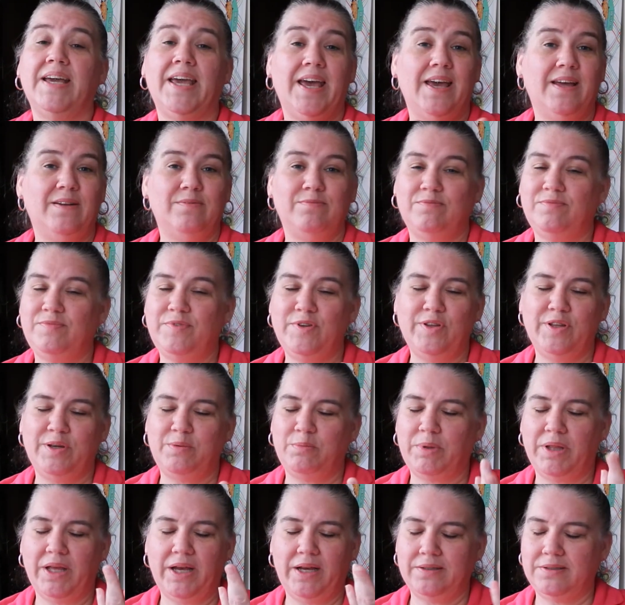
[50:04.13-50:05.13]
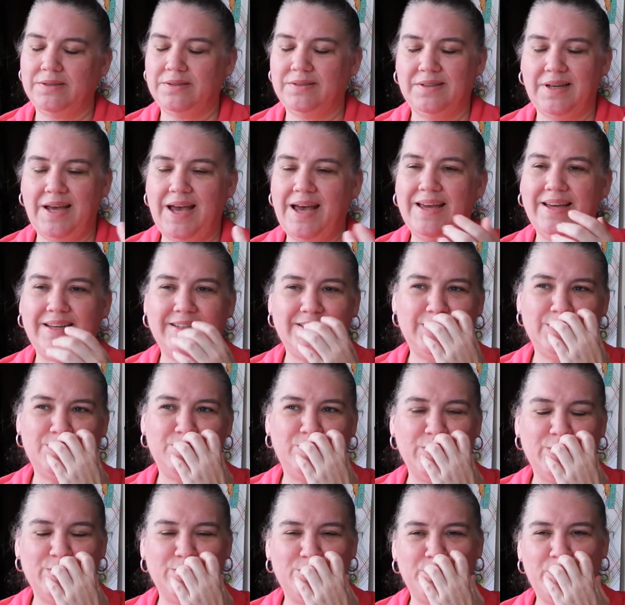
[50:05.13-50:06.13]
again, feeling blessed. It just
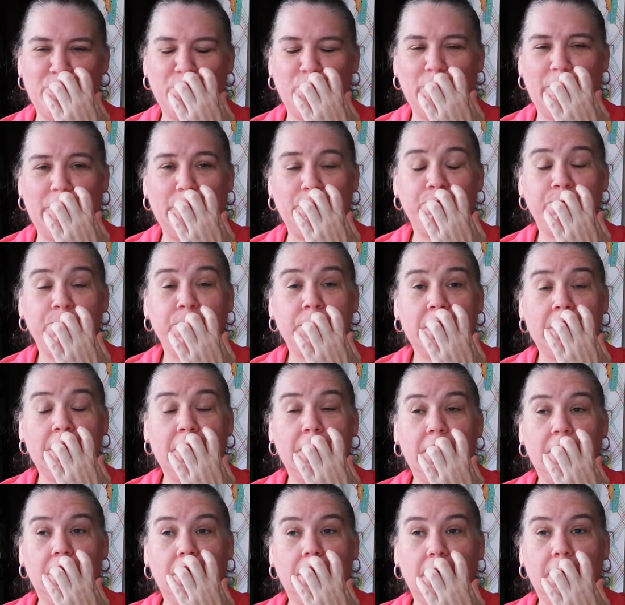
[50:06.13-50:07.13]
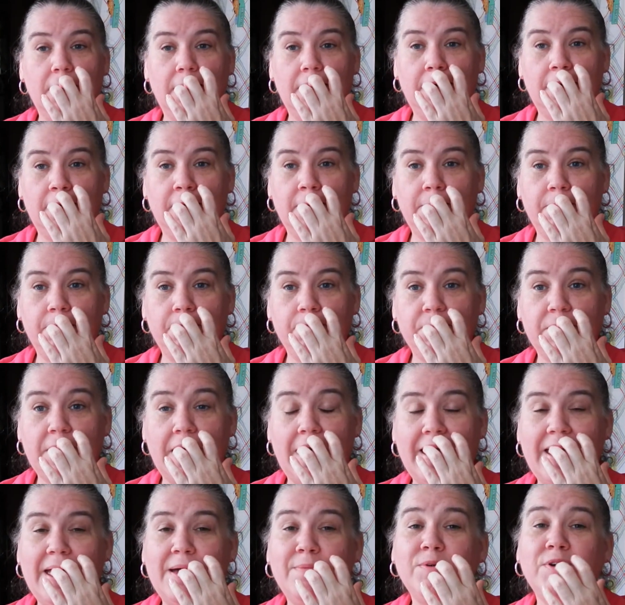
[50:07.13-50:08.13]
blows me away. Um,
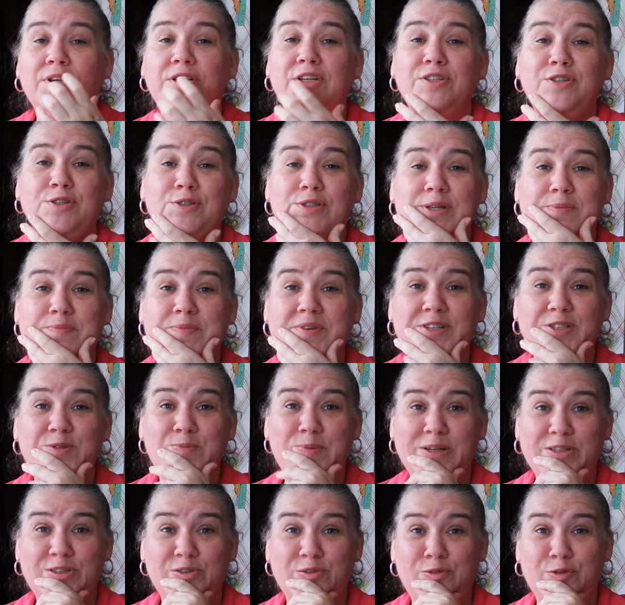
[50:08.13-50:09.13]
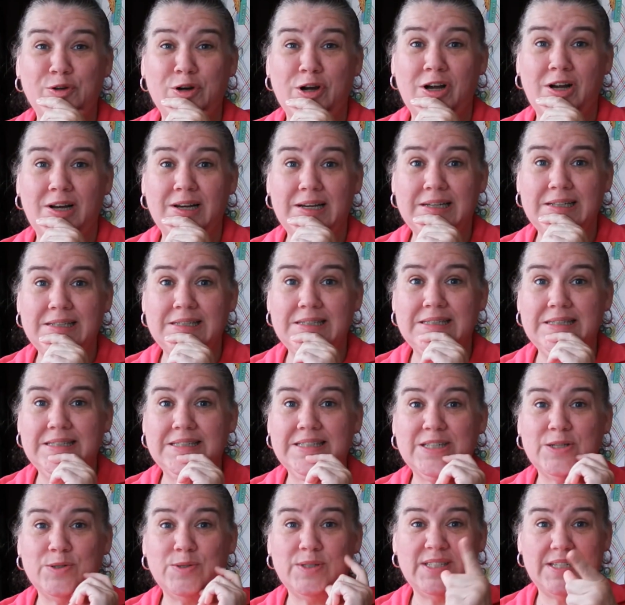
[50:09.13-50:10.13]
I am going to do something special for August,
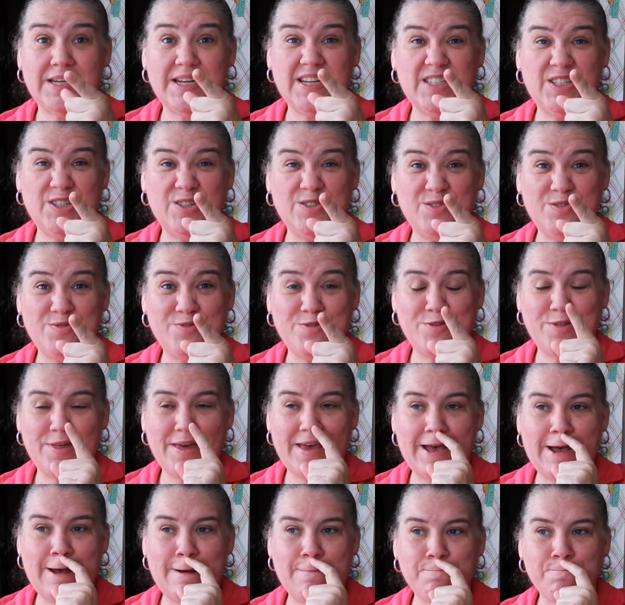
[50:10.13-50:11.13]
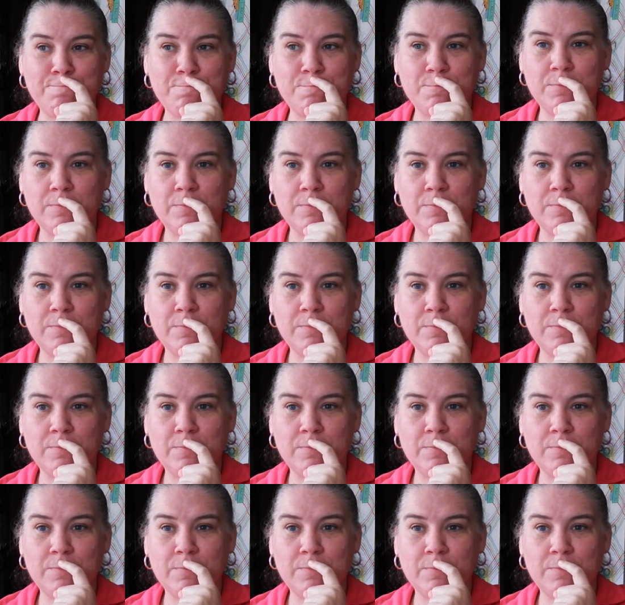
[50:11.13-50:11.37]
so stay tuned for that.